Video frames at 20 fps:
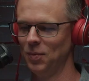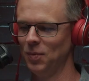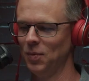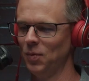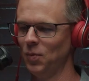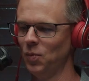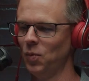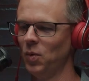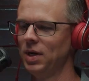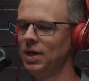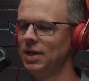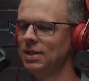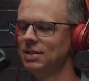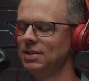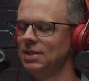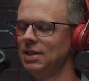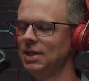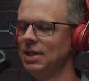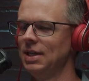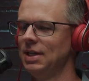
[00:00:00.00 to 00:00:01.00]
What is
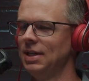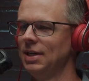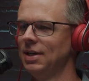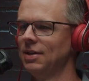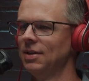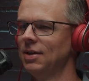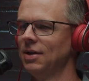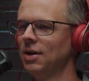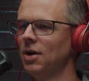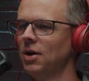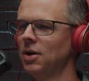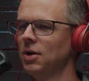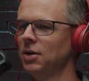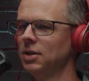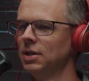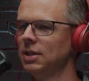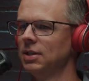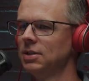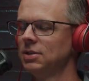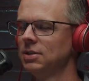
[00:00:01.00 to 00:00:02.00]
the
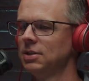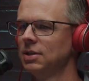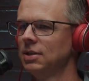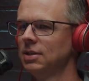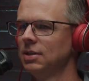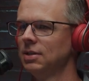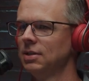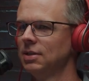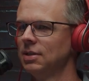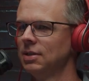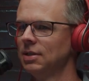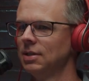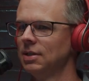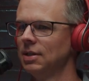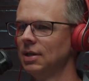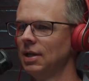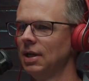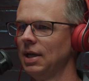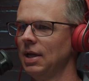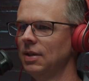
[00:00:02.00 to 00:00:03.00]
hardest
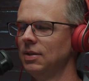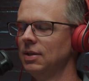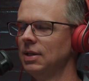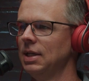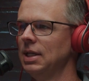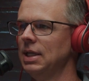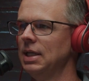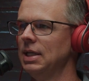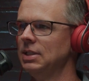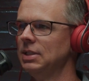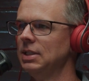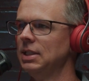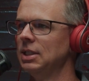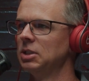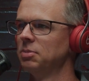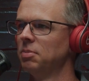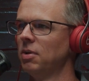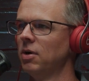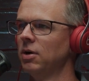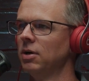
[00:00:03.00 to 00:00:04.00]
and the
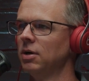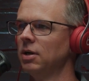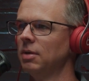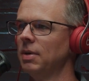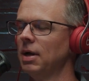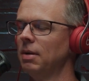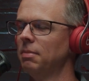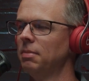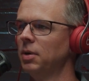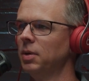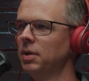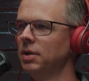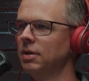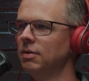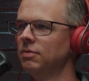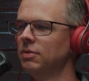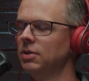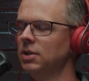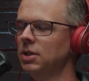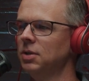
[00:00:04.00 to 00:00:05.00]
easiest part about bowling
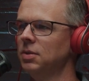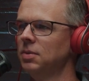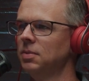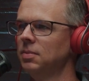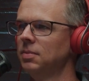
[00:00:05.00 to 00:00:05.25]
for you?